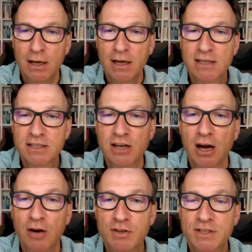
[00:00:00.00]
his
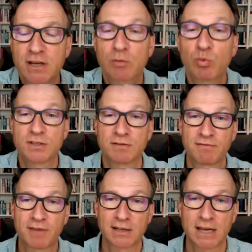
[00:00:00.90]
diaries, and it was a
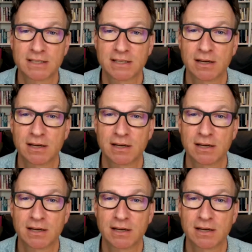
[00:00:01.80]
fantastic